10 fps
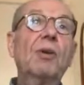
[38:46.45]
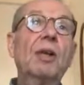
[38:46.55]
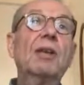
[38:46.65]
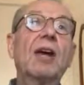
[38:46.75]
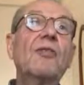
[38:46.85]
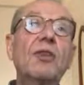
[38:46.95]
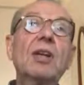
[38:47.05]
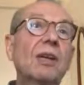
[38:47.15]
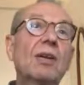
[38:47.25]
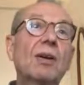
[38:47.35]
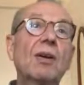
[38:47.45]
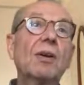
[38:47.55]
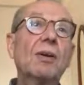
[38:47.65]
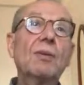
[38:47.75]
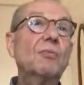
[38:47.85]
And I think
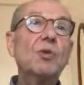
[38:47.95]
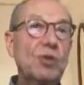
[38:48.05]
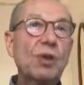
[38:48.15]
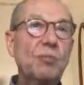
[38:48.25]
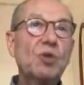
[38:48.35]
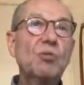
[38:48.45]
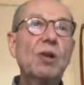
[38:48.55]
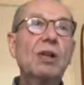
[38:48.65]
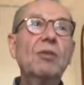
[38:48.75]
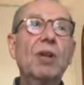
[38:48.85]
museums will